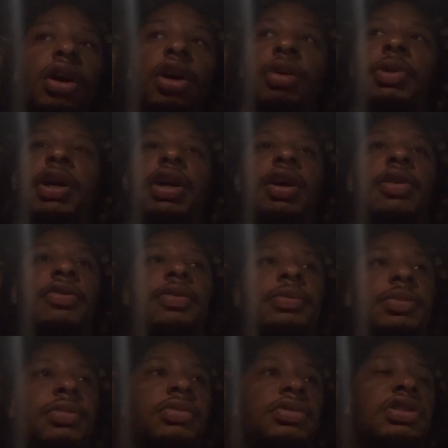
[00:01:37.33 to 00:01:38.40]
They come
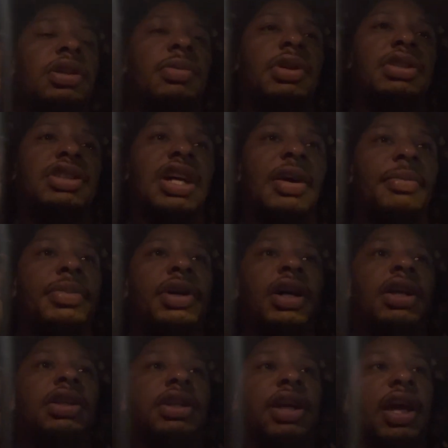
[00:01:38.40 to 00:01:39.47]
from some of the top
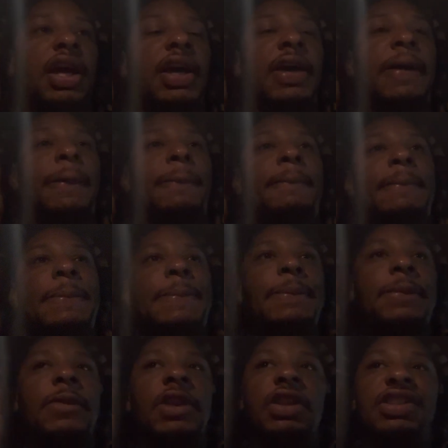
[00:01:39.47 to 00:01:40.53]
blood in the game,
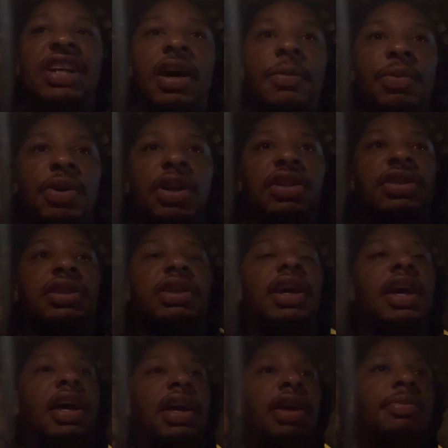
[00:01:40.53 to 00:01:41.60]
top breeders in the
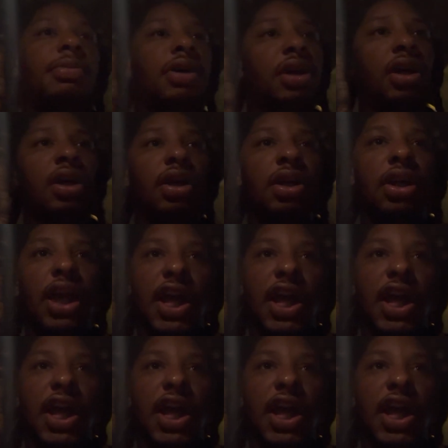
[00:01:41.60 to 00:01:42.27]
game.